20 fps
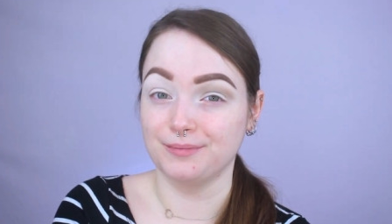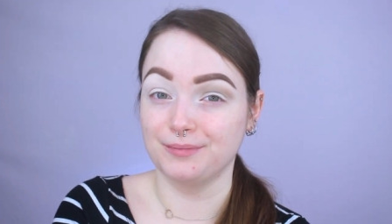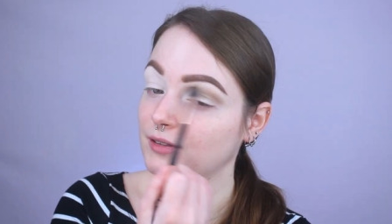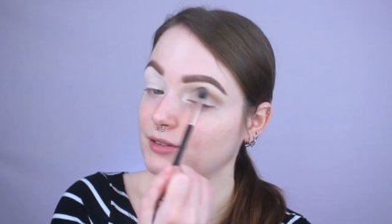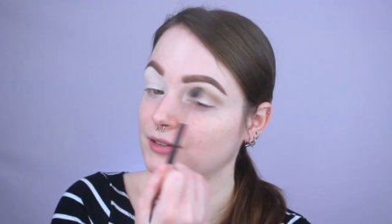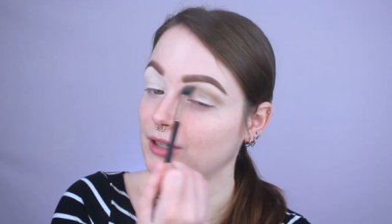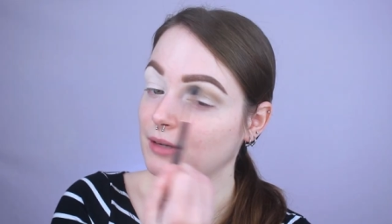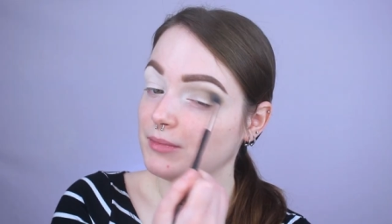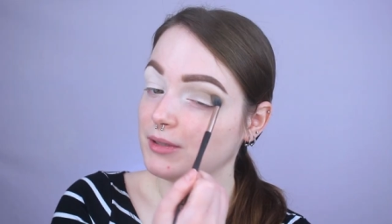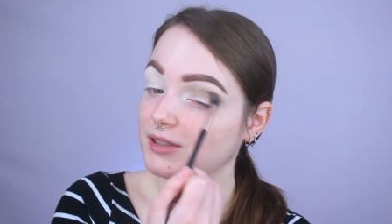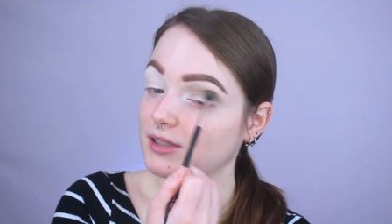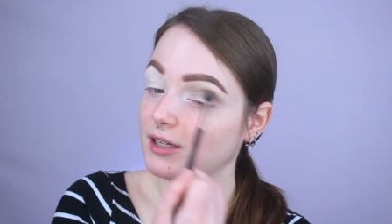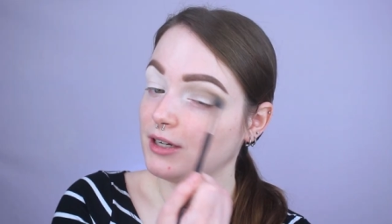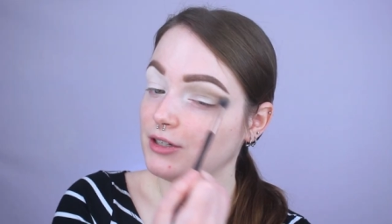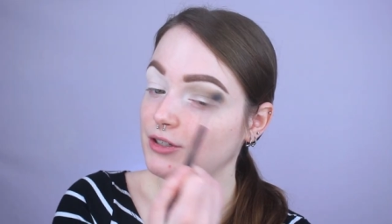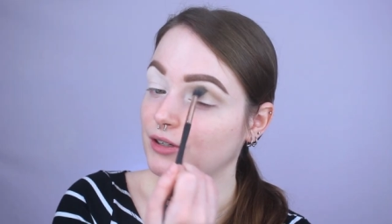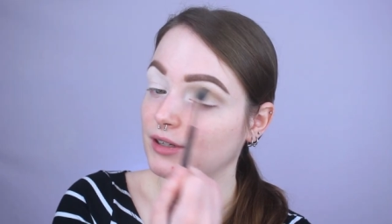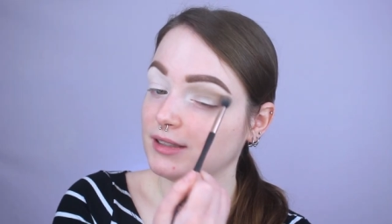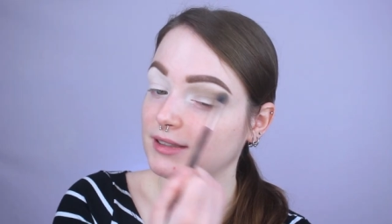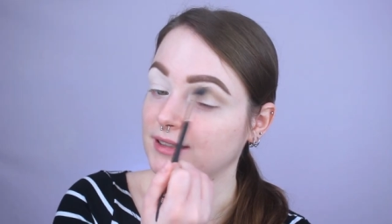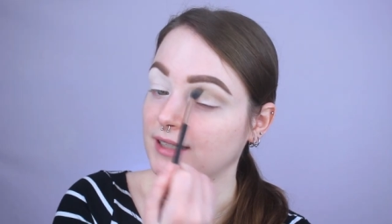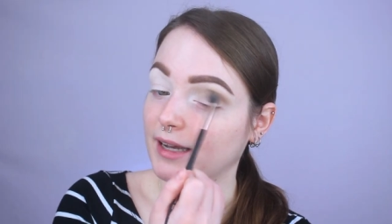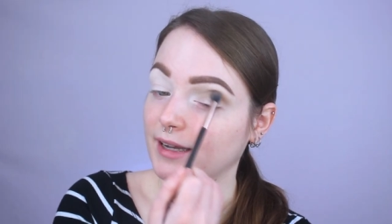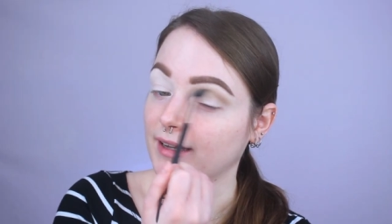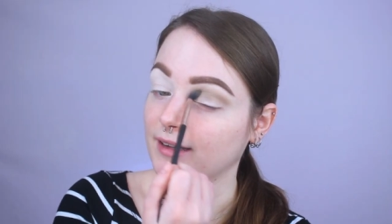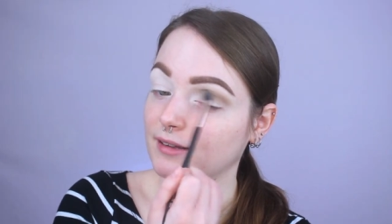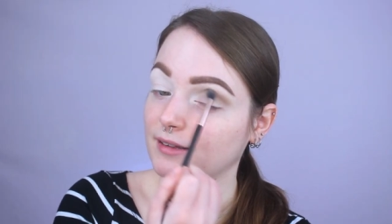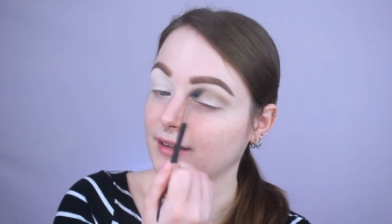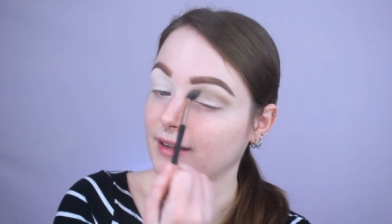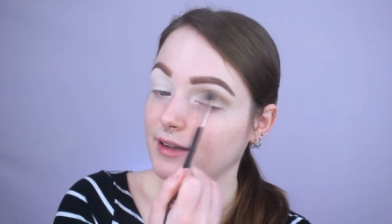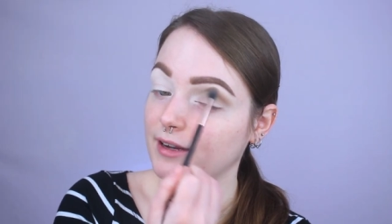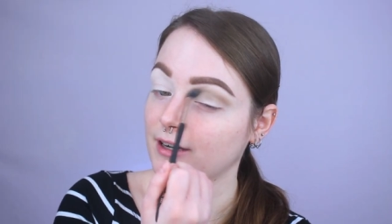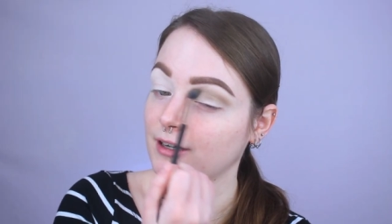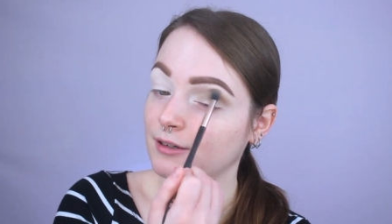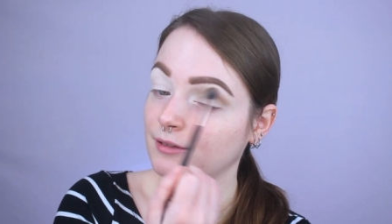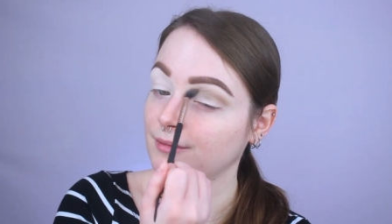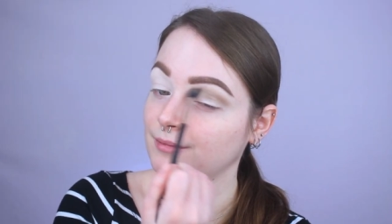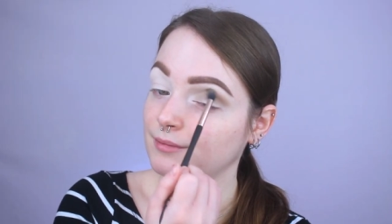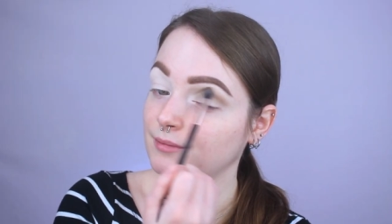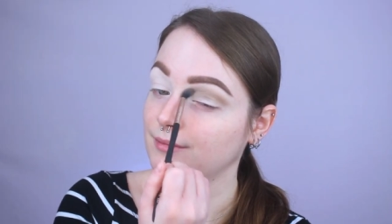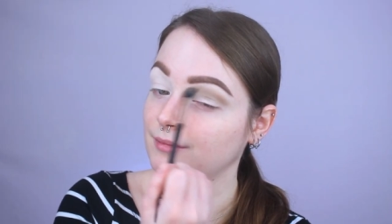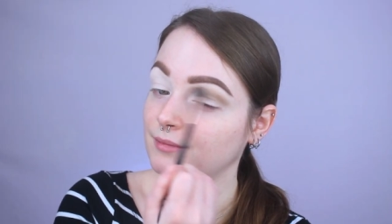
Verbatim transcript: So I'm just going to do a second layer.